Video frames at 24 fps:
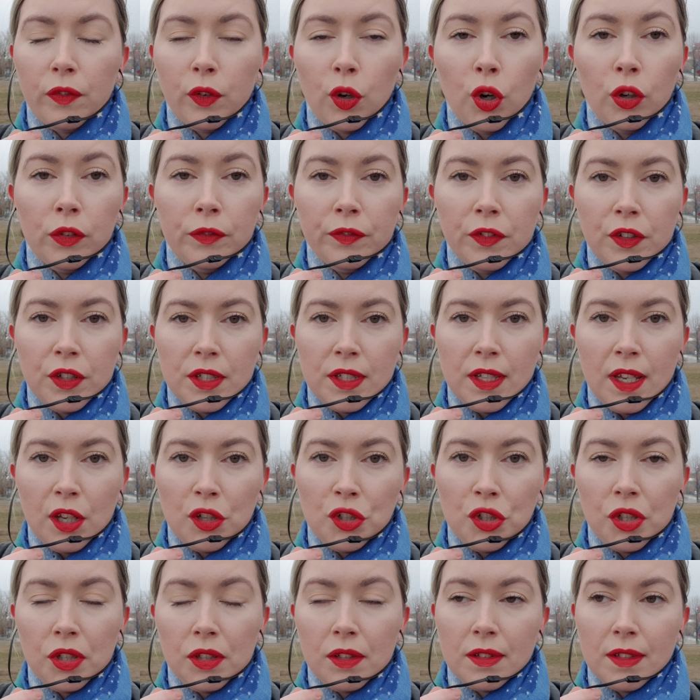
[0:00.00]

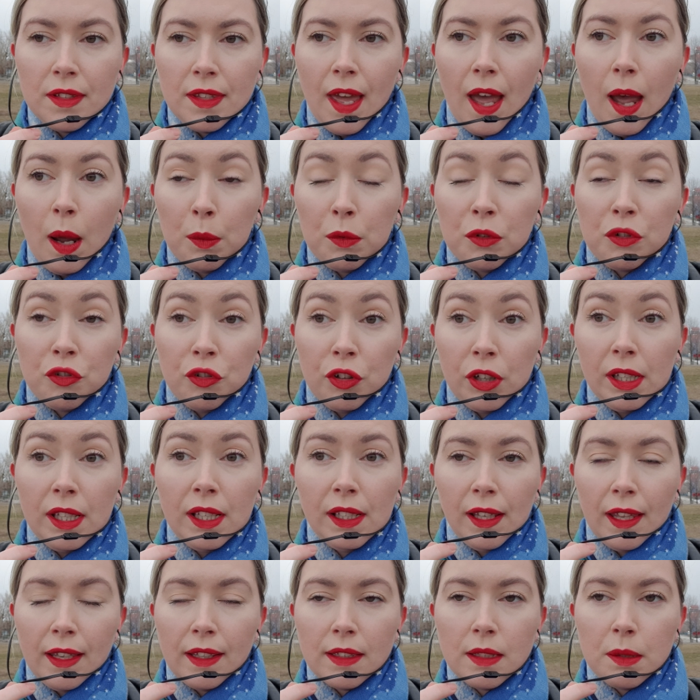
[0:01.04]
conversations that I would really
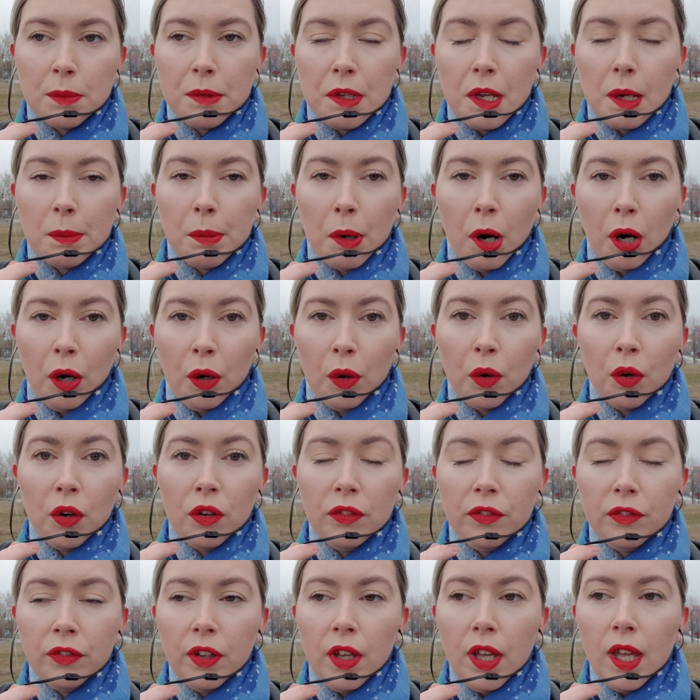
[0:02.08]
like to be a part
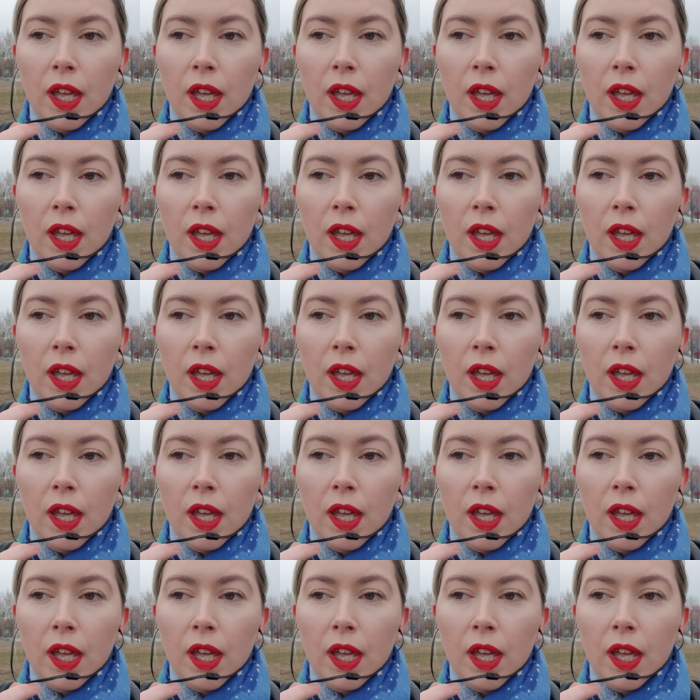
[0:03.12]
of